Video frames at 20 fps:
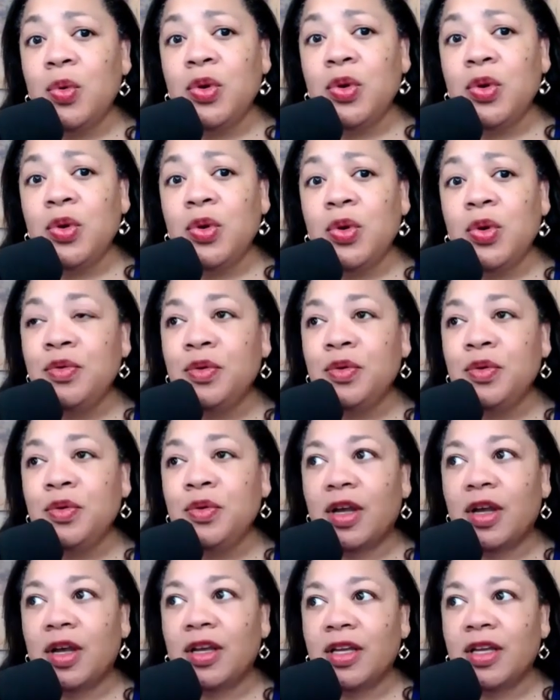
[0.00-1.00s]
where you
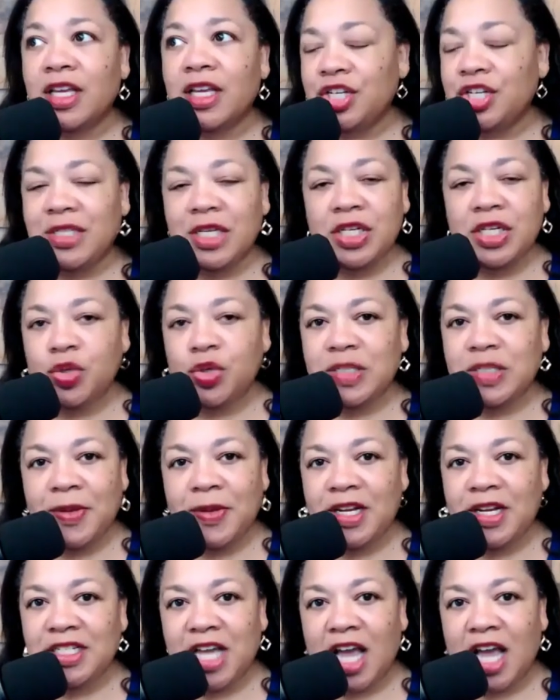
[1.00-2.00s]
just enjoy
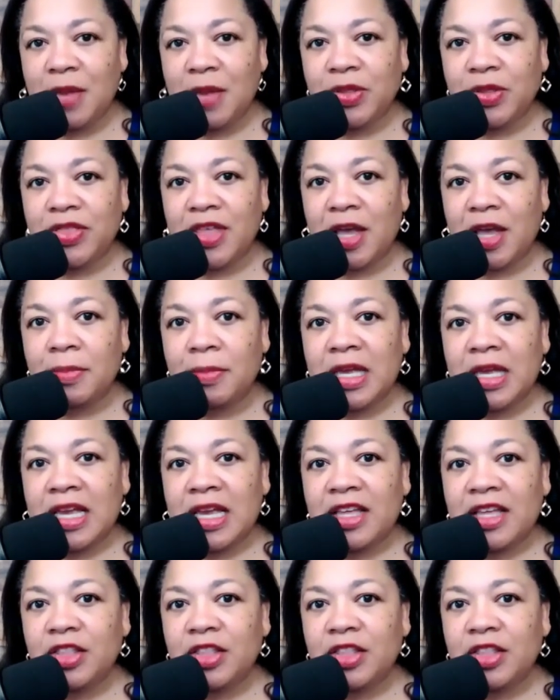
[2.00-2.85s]
spending time with them.